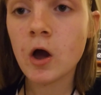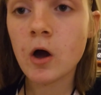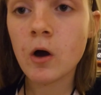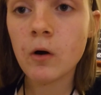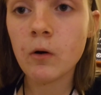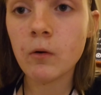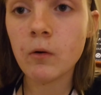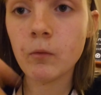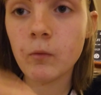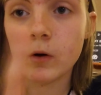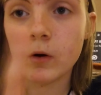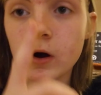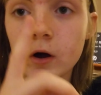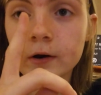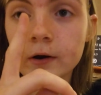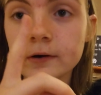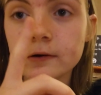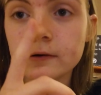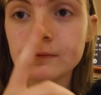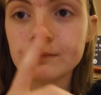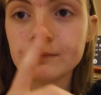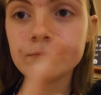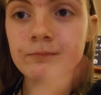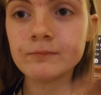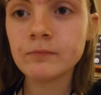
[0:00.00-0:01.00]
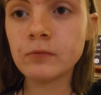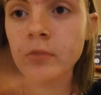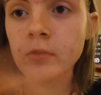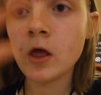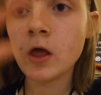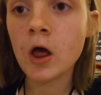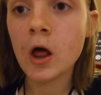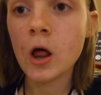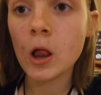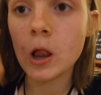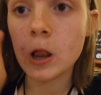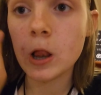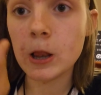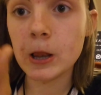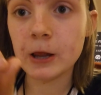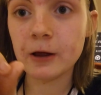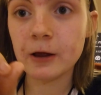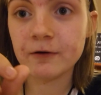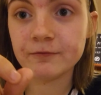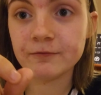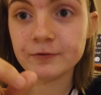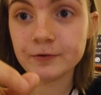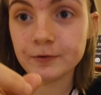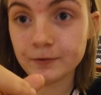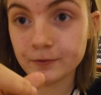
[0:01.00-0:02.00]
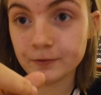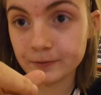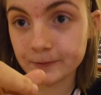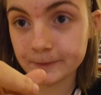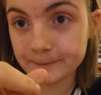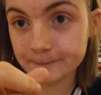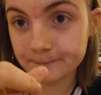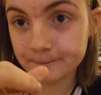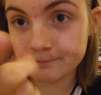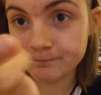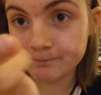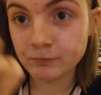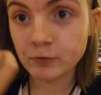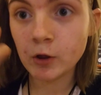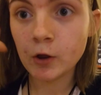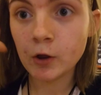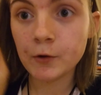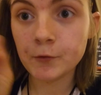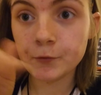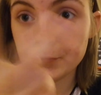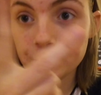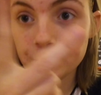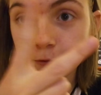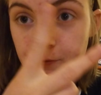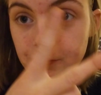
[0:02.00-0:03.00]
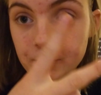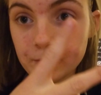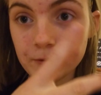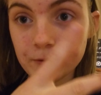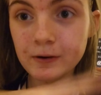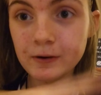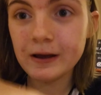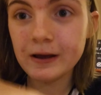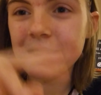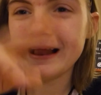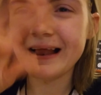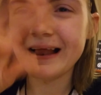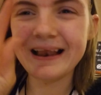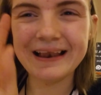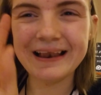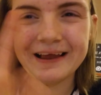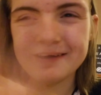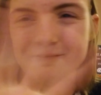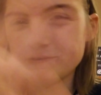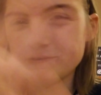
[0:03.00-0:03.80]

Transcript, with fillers: One, love you. Two, love